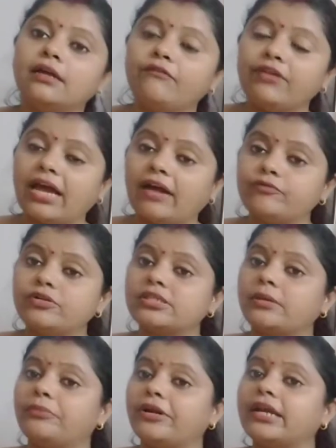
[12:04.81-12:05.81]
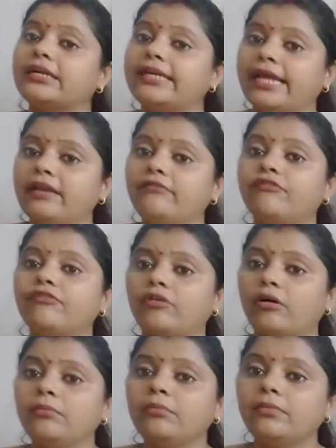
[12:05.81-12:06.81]
we have to subtract 10
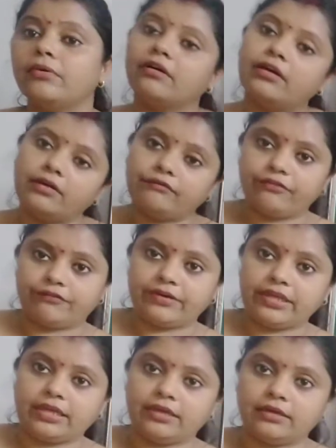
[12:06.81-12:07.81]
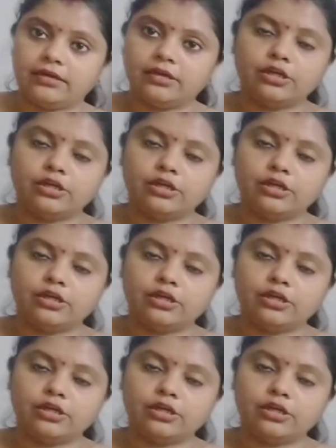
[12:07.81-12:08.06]
from 50.